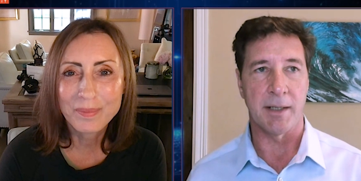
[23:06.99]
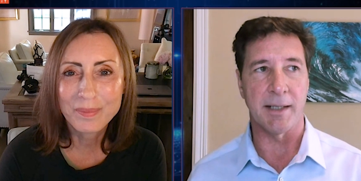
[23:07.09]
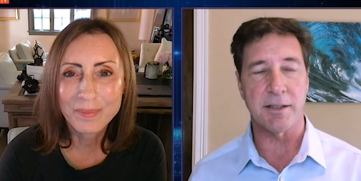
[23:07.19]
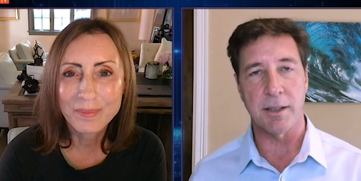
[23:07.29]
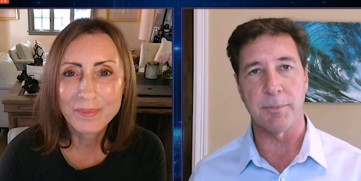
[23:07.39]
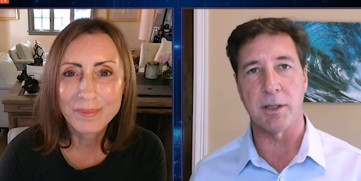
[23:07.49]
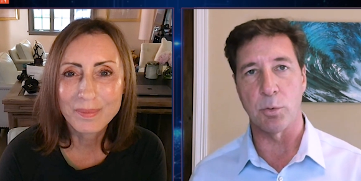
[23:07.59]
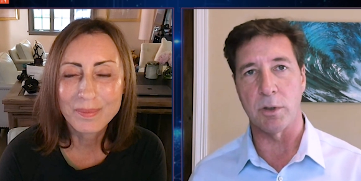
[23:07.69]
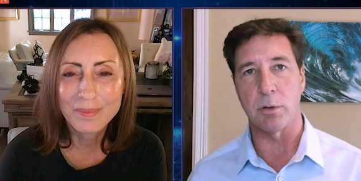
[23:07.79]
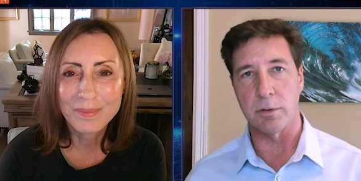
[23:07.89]
Speaker 1: And that's
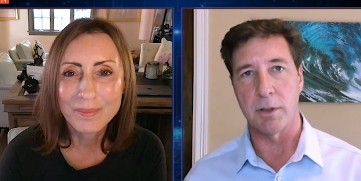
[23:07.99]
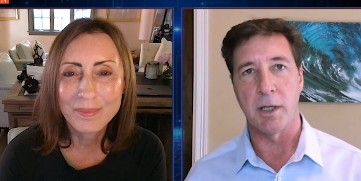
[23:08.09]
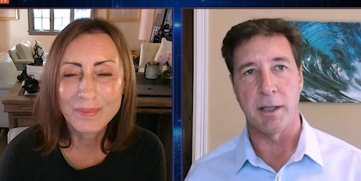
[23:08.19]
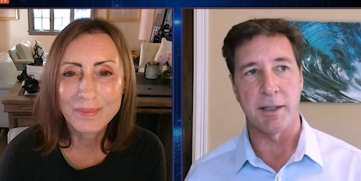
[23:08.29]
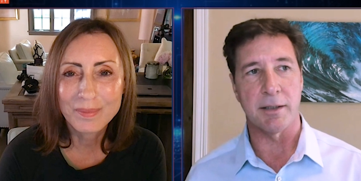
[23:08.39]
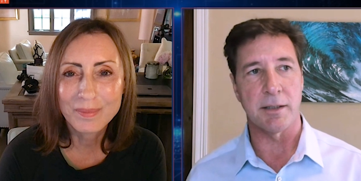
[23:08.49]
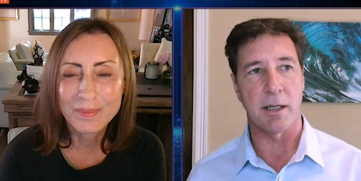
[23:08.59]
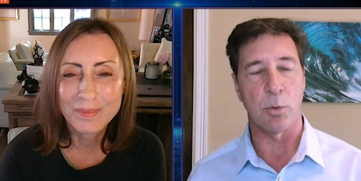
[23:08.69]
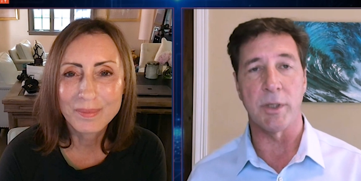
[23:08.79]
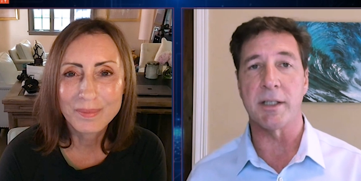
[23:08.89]
something where that
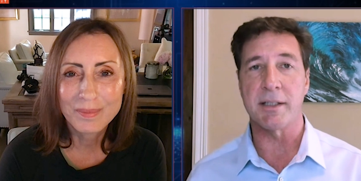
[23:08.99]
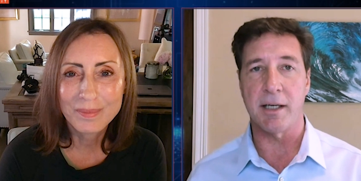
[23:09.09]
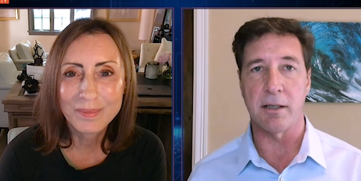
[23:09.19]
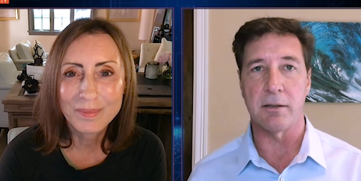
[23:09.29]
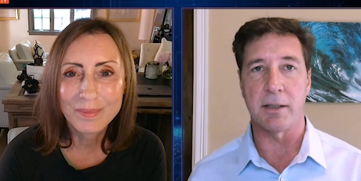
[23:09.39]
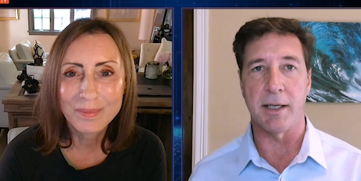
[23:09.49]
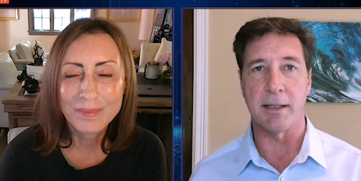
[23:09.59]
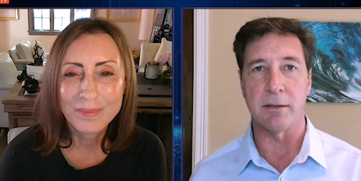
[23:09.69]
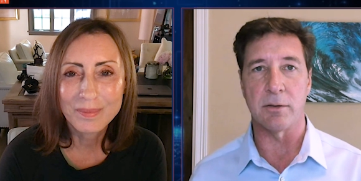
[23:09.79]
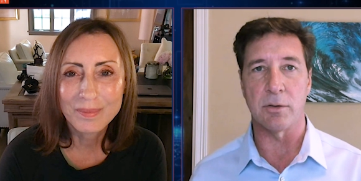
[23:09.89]
uh, we excel
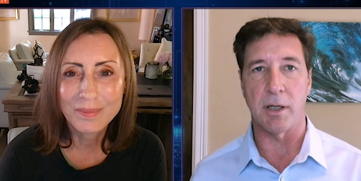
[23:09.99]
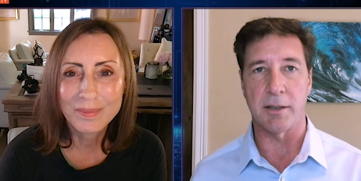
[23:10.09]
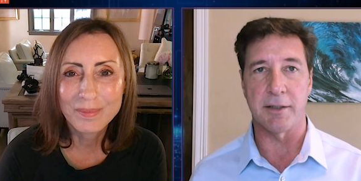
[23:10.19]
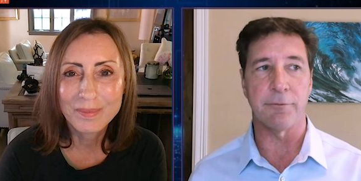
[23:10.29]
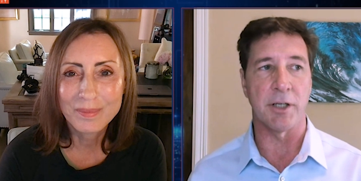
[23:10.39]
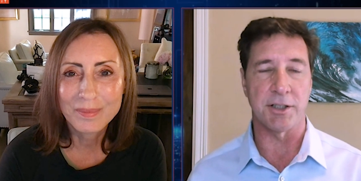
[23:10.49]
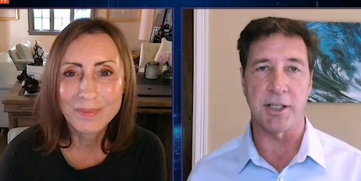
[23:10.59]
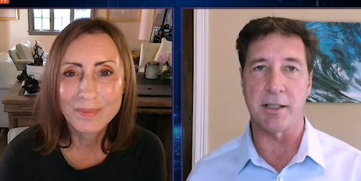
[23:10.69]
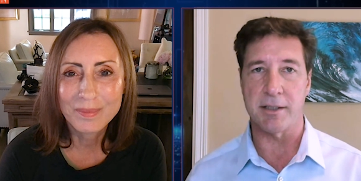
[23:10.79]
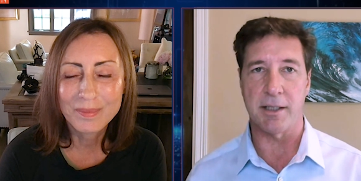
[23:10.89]
and uh,
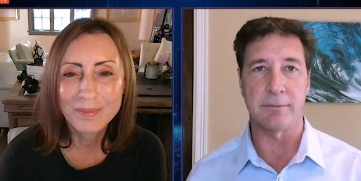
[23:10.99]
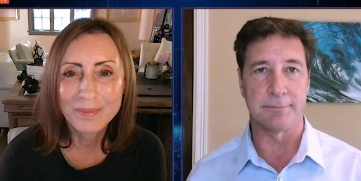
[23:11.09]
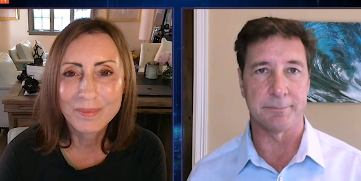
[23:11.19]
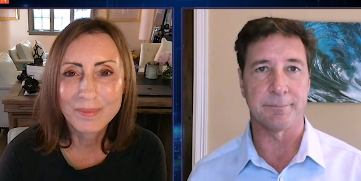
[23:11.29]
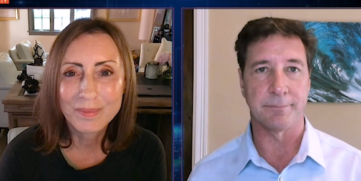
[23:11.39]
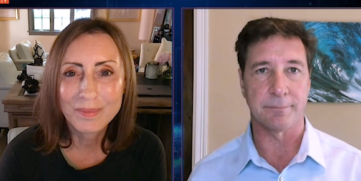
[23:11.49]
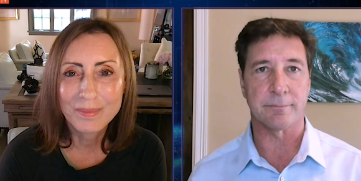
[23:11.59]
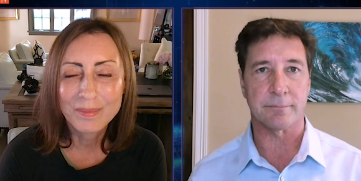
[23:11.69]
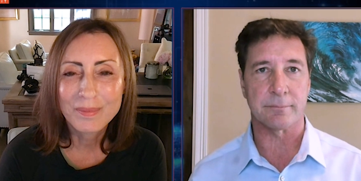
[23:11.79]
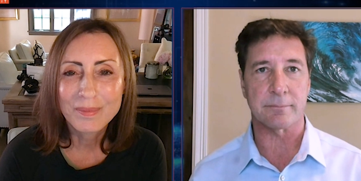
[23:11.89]
differentiates them.
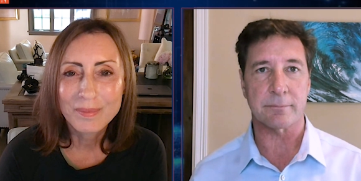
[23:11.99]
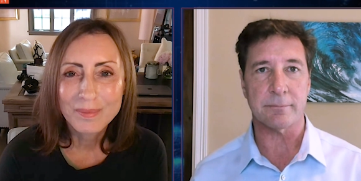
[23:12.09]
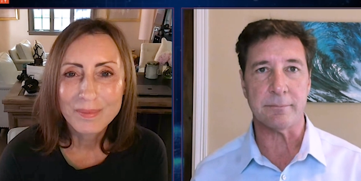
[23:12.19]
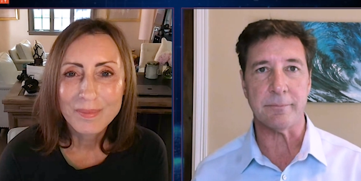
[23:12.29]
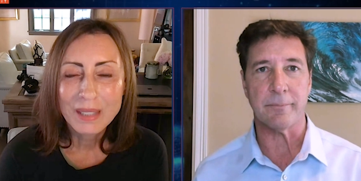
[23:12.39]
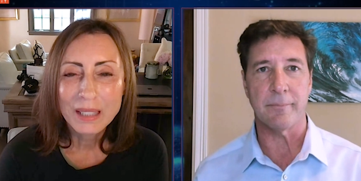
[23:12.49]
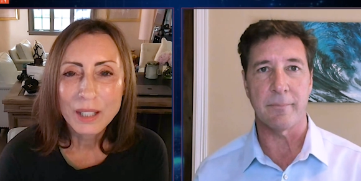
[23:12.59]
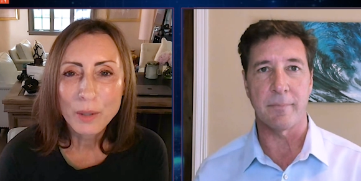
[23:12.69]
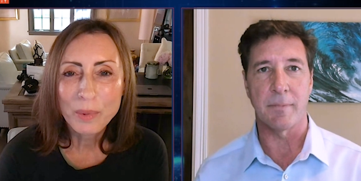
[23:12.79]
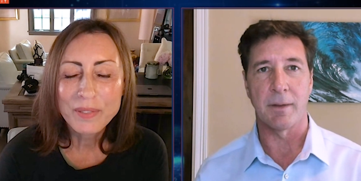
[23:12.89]

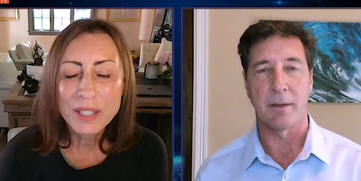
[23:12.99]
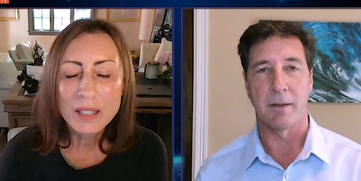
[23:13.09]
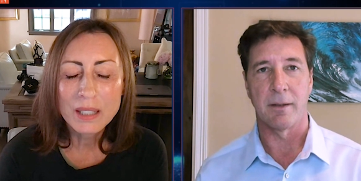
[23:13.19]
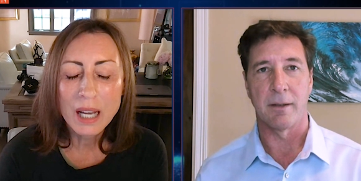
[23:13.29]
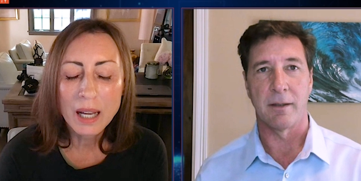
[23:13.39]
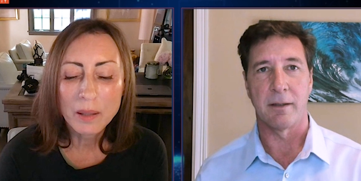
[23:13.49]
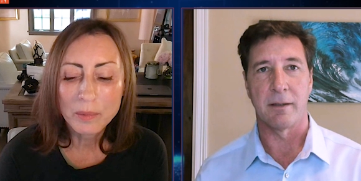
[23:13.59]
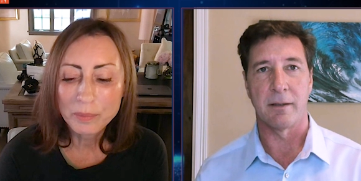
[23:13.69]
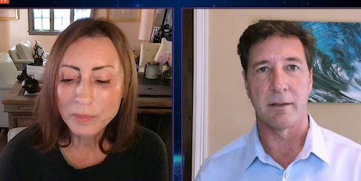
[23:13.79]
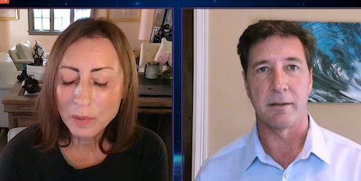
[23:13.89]
Speaker 2: You know, we've done uh,
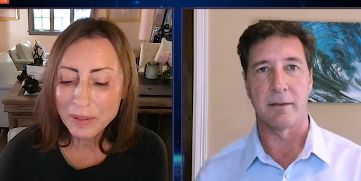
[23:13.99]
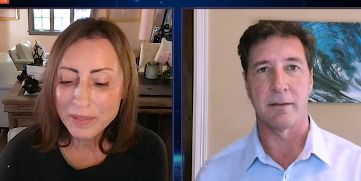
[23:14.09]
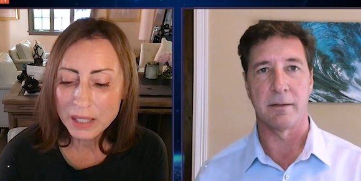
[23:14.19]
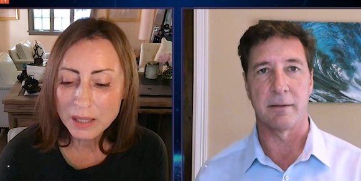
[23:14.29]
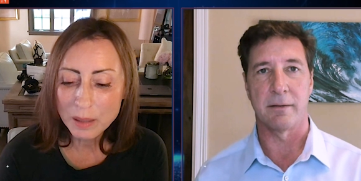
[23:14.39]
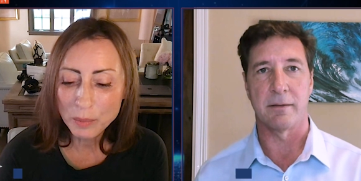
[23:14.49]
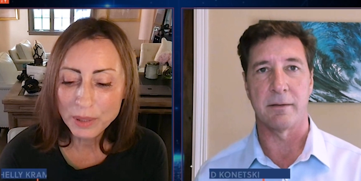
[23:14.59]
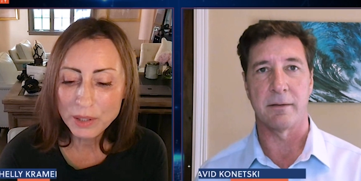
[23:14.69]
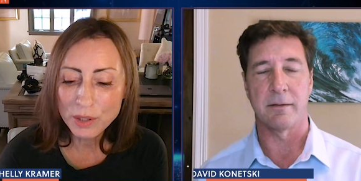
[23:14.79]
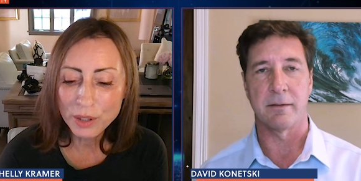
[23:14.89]
we've done some
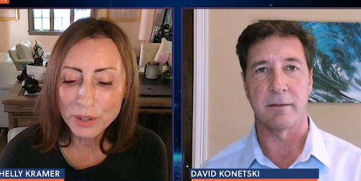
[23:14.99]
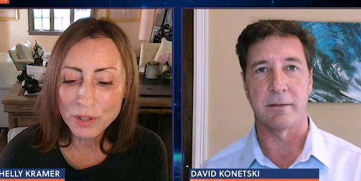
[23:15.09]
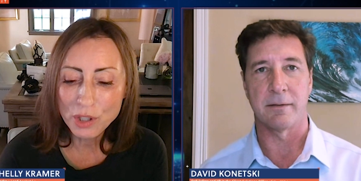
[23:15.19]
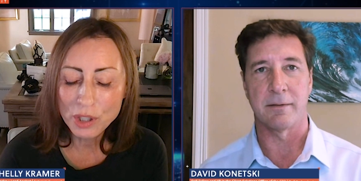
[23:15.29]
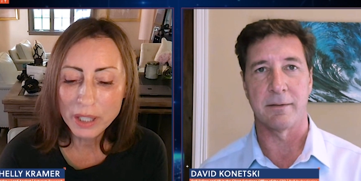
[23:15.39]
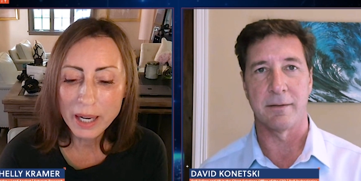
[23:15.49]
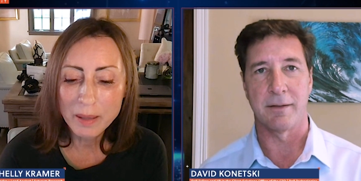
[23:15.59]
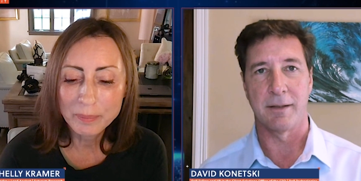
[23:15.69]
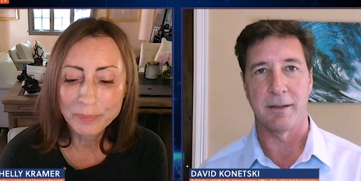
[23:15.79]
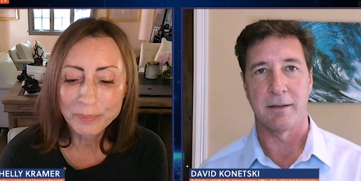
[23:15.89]
research
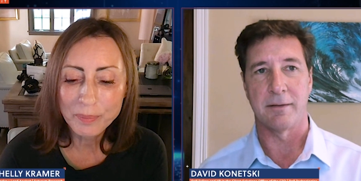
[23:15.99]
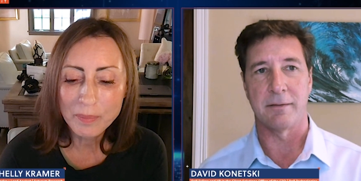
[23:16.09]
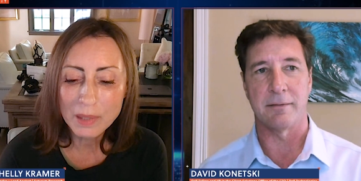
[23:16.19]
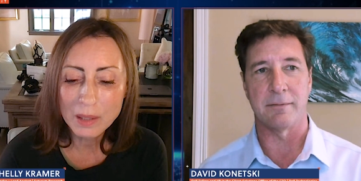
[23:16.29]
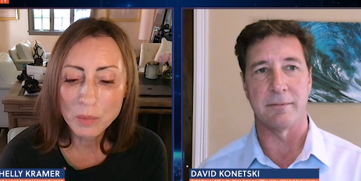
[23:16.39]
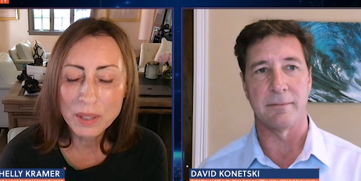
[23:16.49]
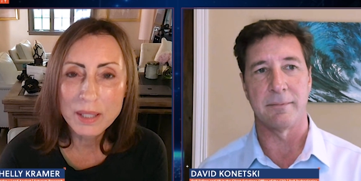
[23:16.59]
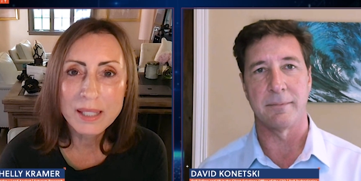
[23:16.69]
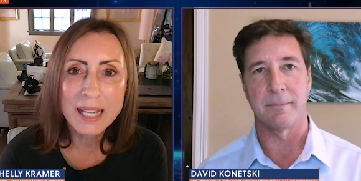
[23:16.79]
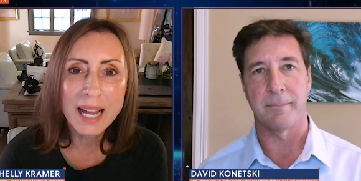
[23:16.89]
um,
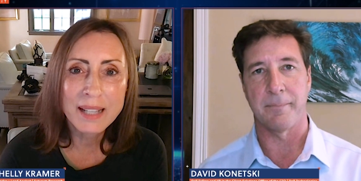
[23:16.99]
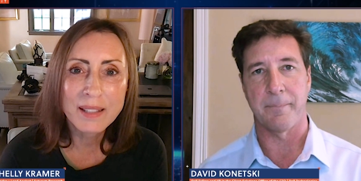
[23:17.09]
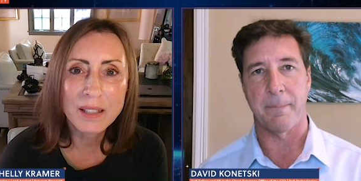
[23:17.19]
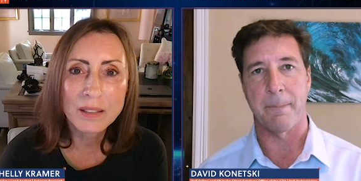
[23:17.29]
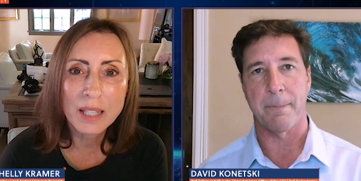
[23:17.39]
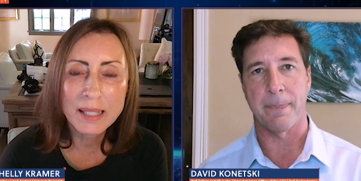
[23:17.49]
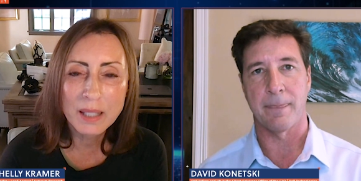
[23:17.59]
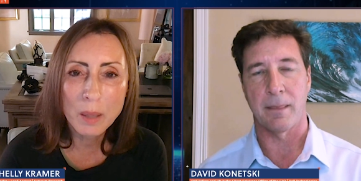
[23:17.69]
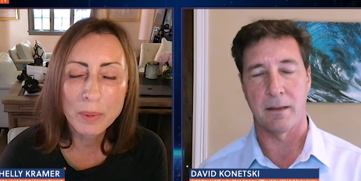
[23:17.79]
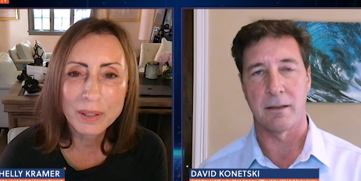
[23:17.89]
with SAS in the
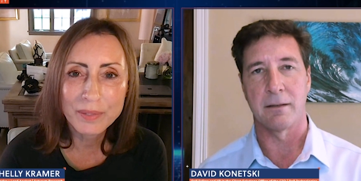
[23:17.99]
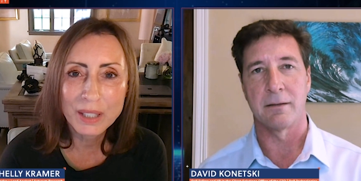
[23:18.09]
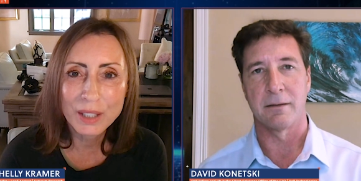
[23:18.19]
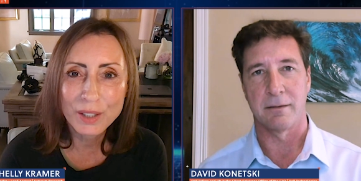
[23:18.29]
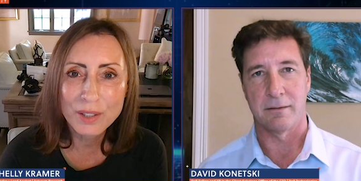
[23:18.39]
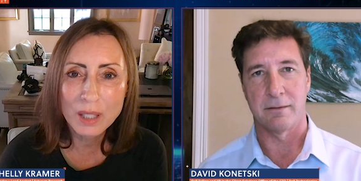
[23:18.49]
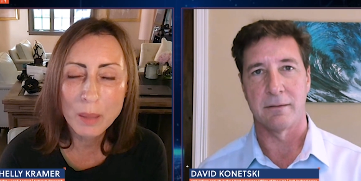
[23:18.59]
last couple of years,